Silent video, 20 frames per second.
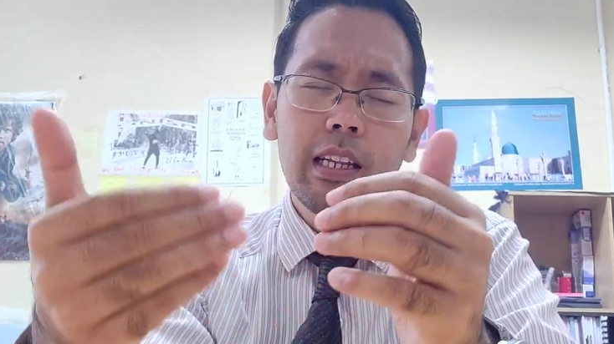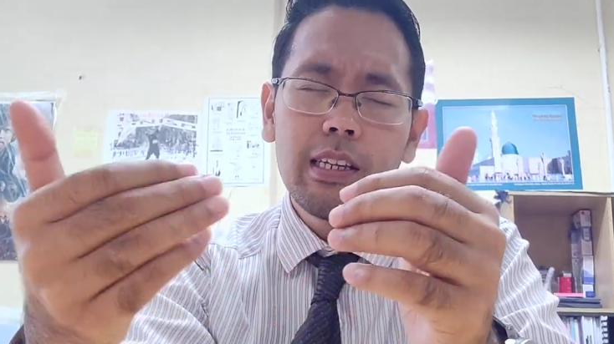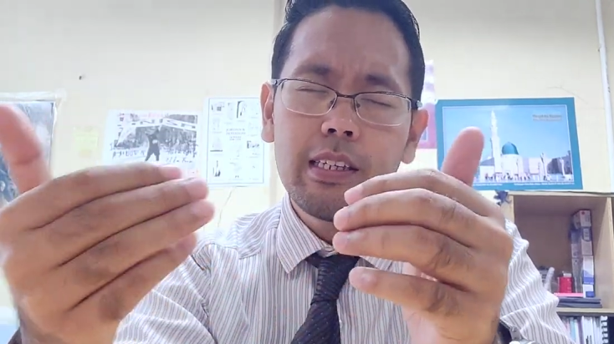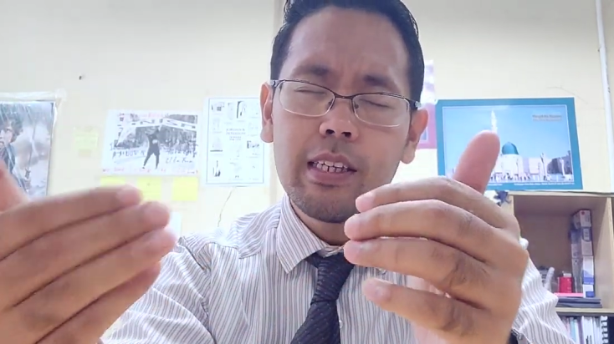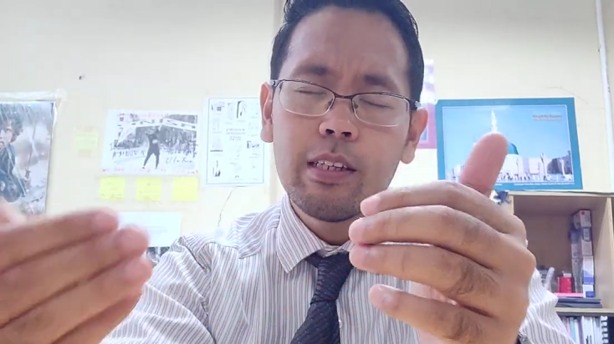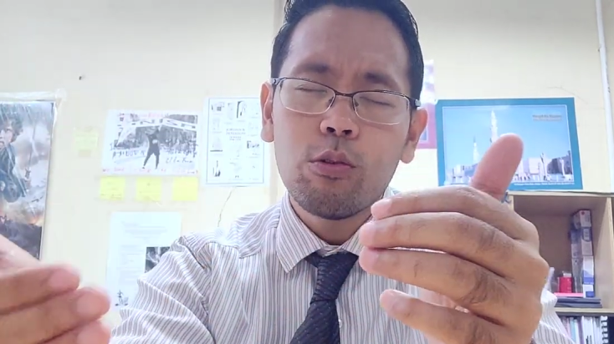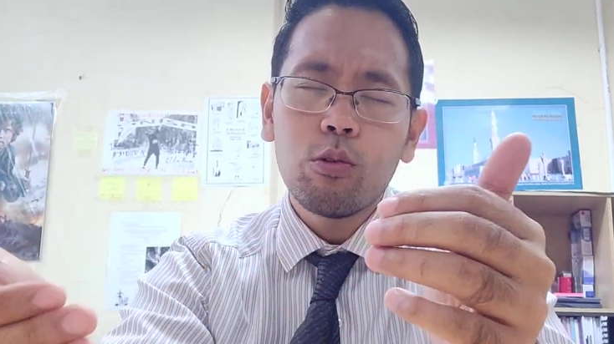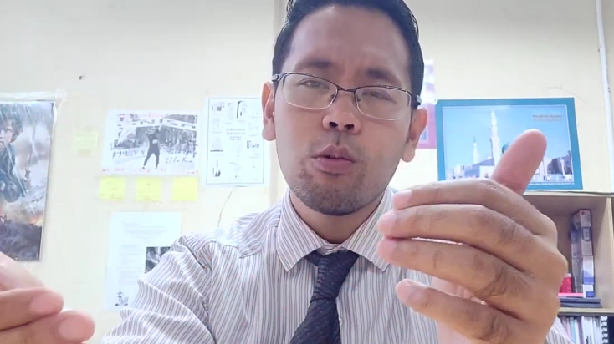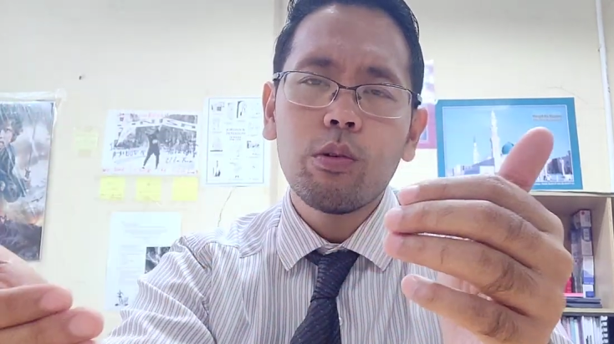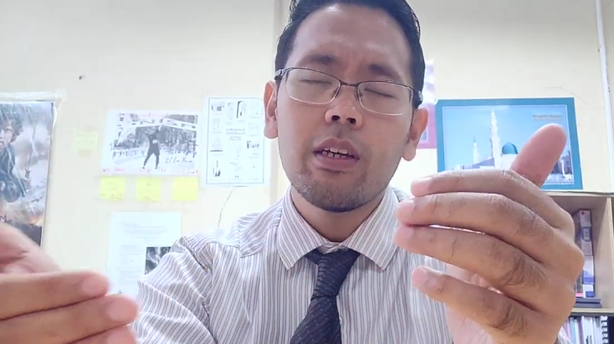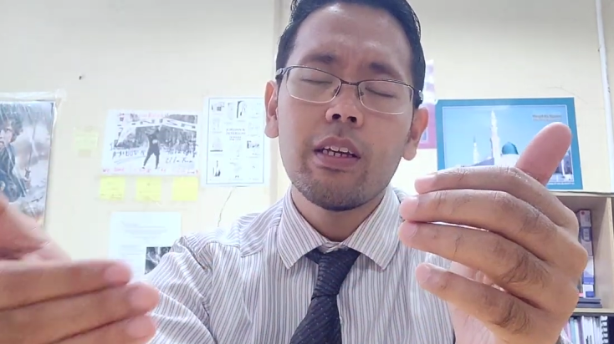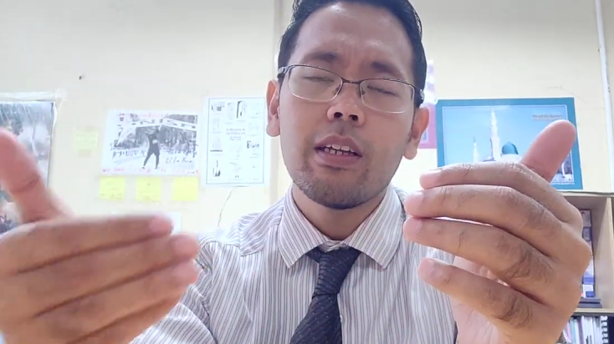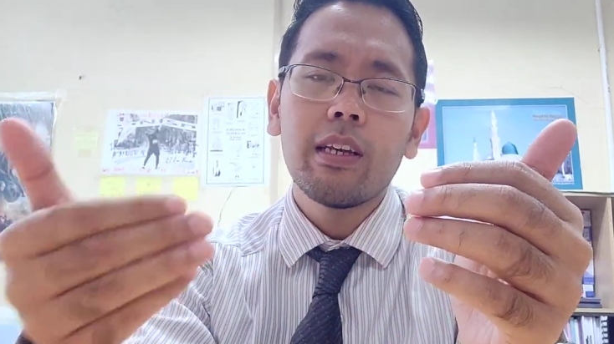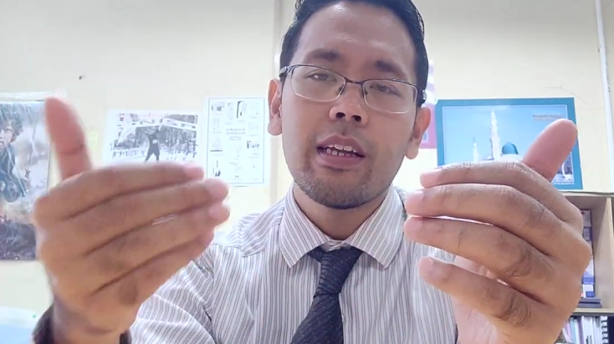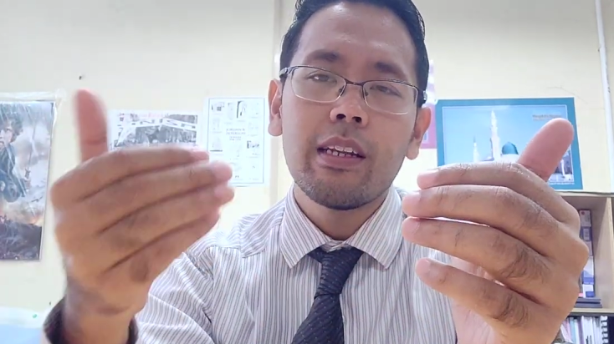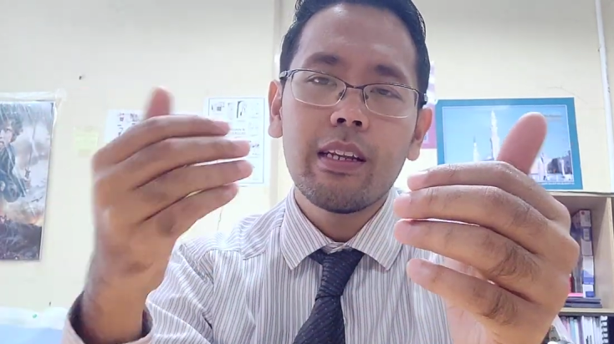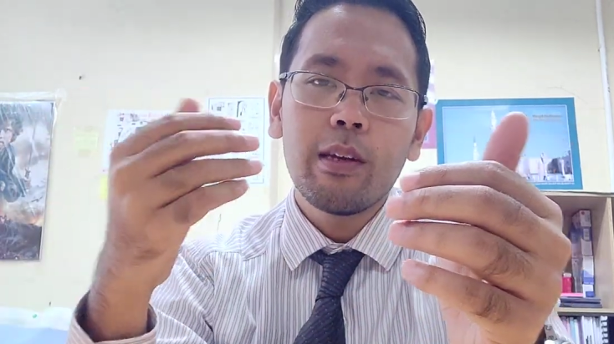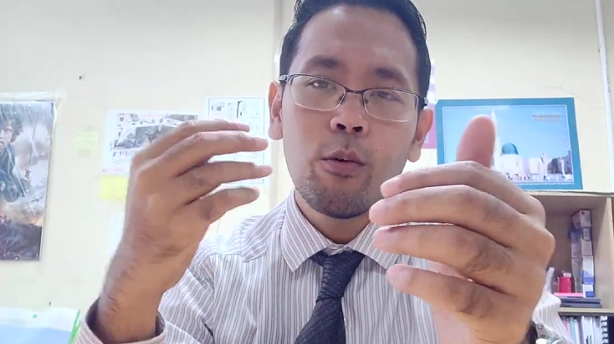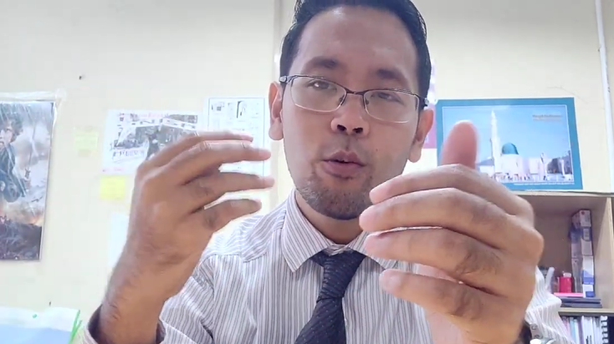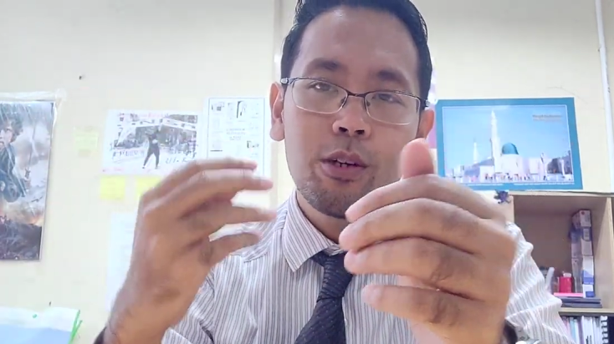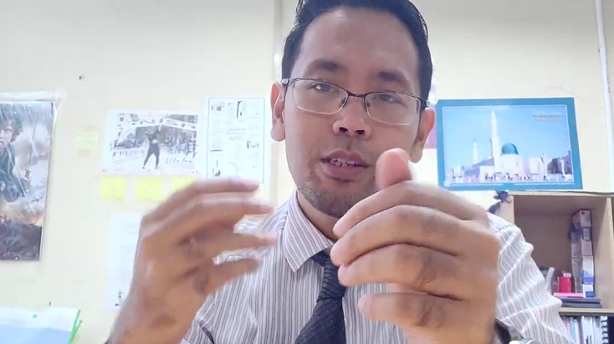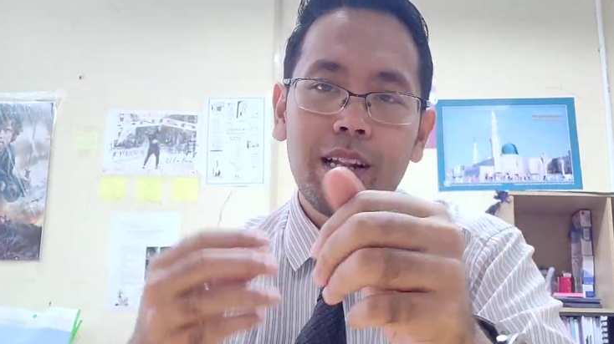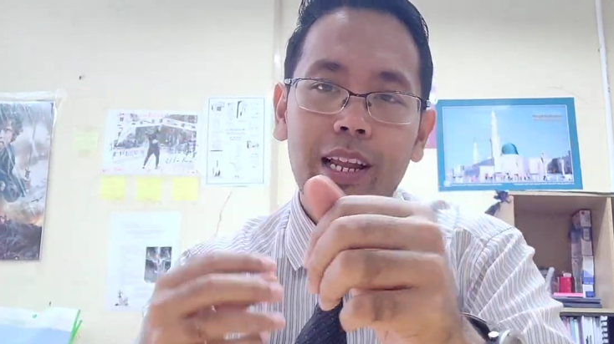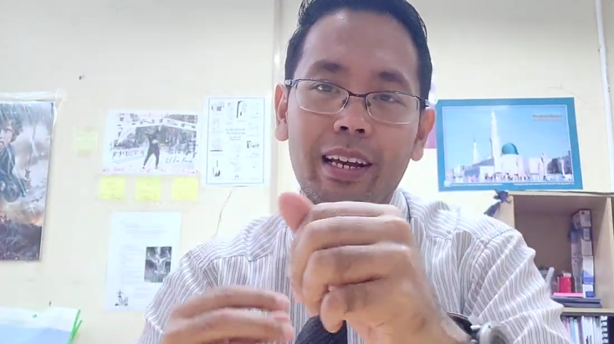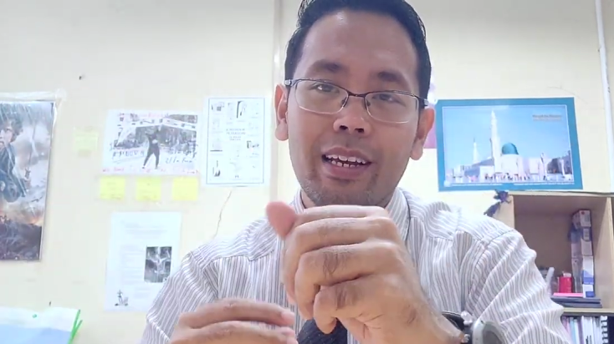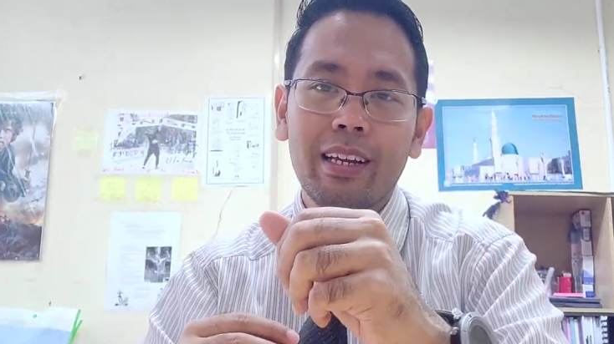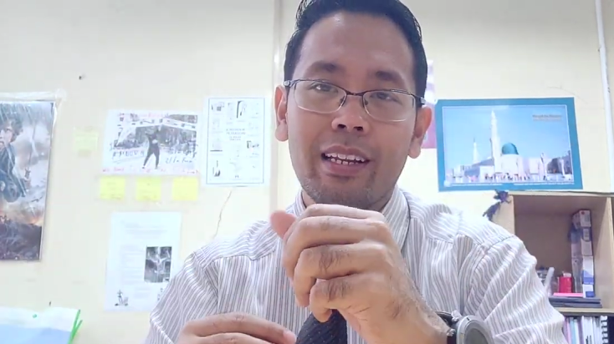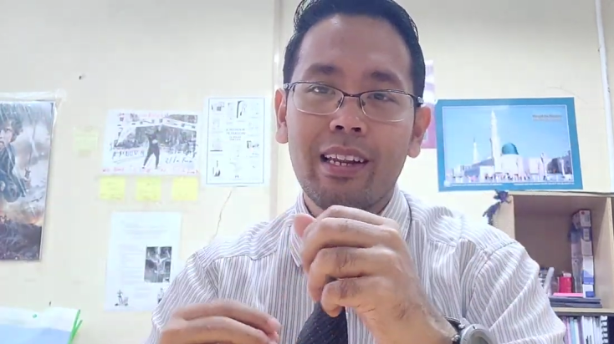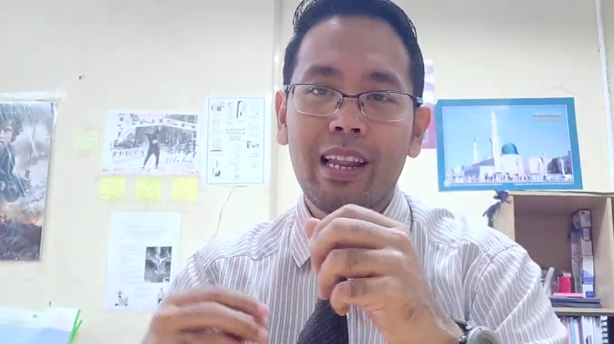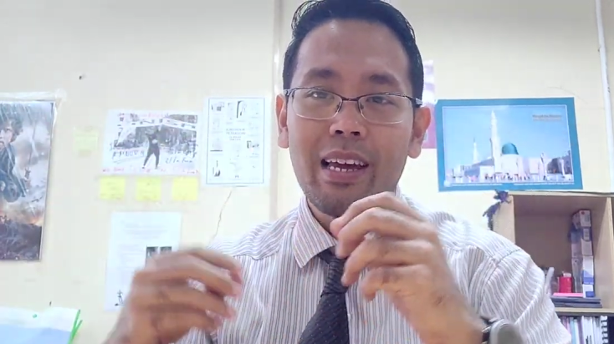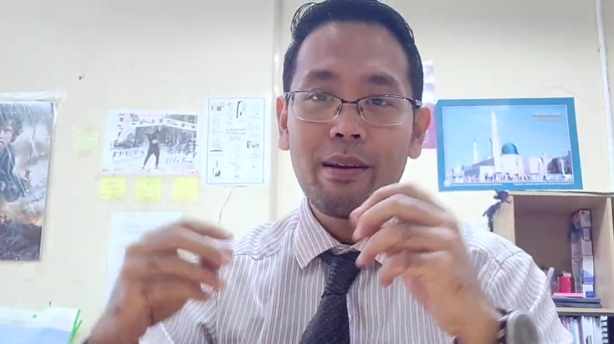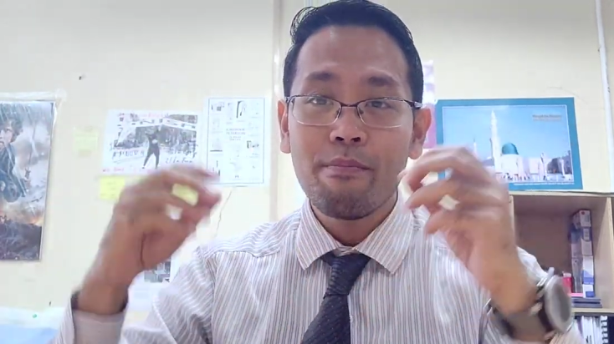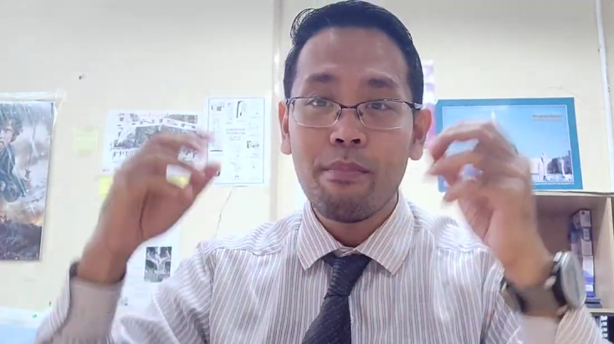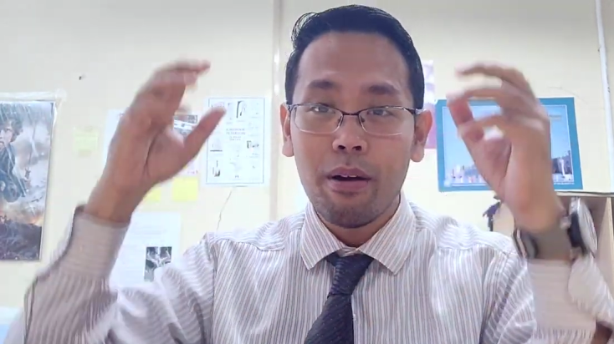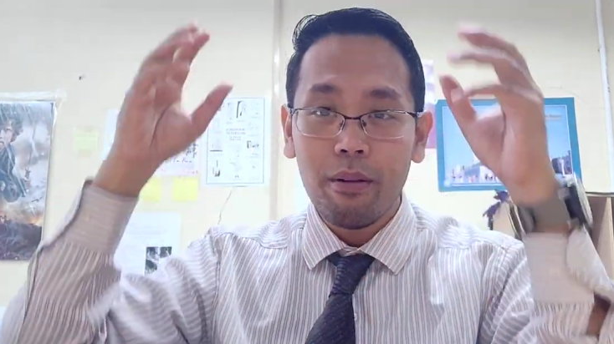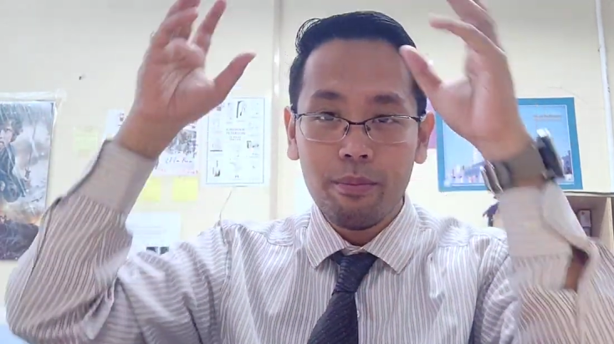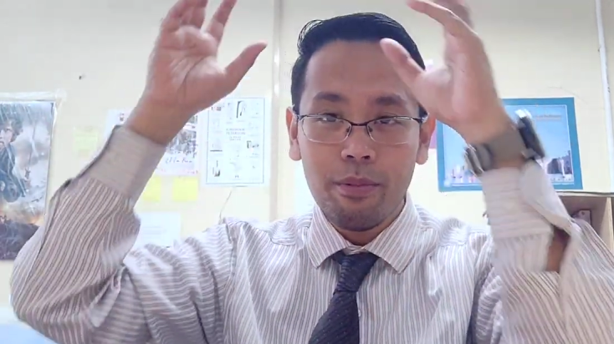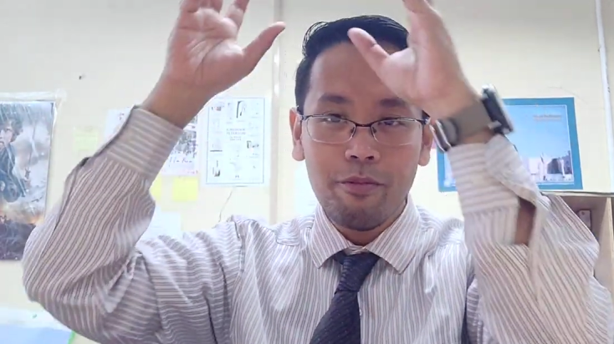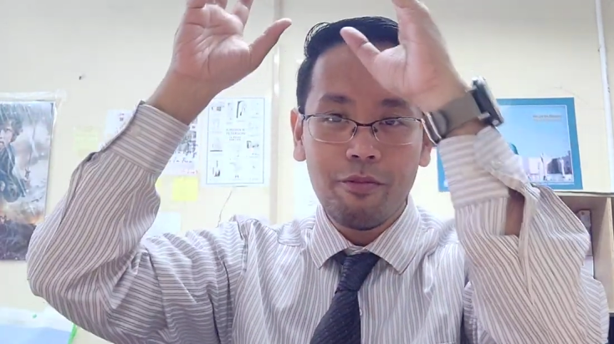listened to it and it was like a light bulb.